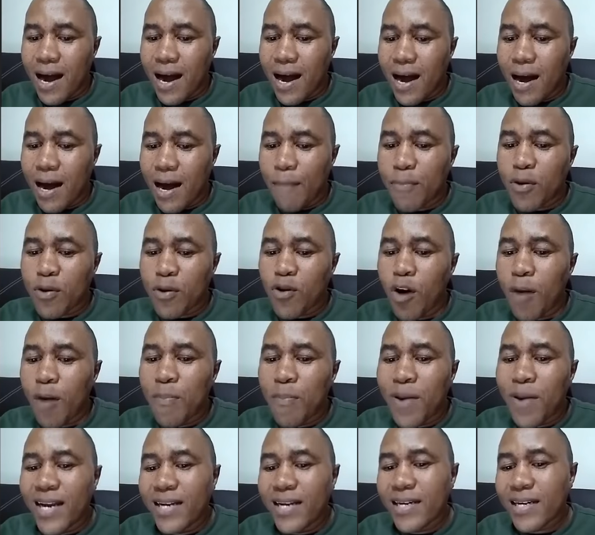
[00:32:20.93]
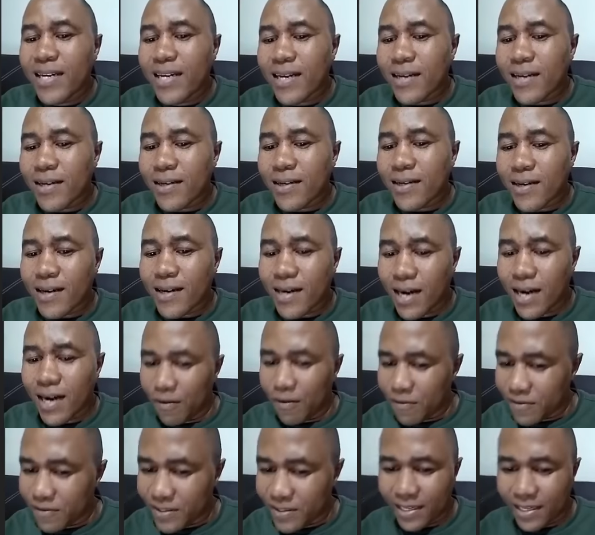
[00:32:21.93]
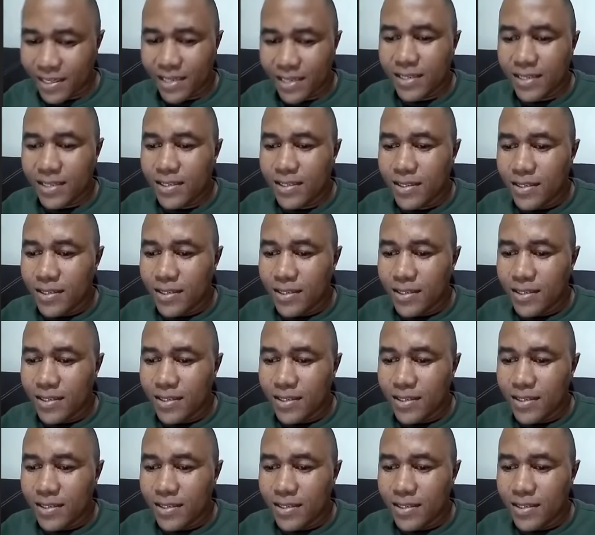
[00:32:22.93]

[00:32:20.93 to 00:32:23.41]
are properly crafted.